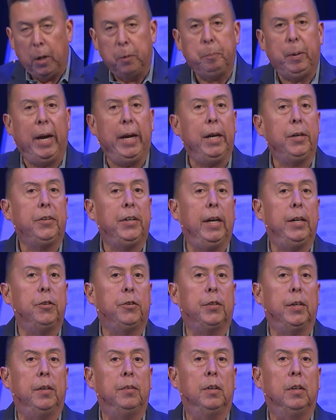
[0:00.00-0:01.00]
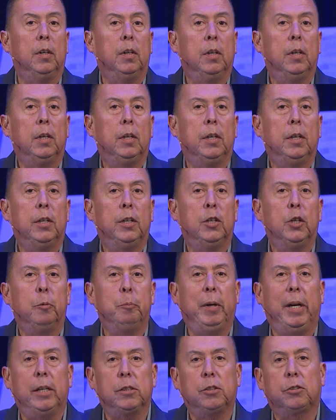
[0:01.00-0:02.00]
Pay attention,
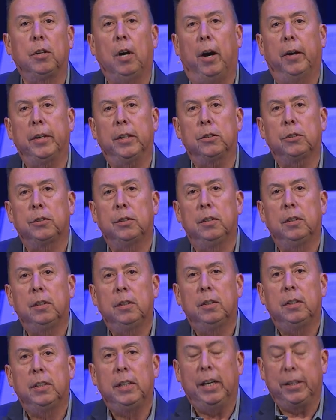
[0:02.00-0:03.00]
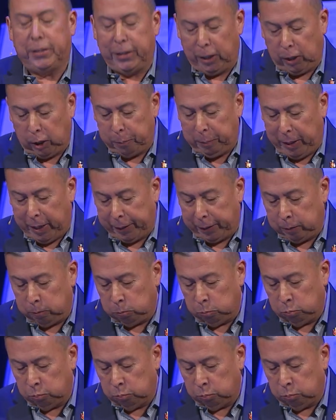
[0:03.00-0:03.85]
be astonished, and tell about it.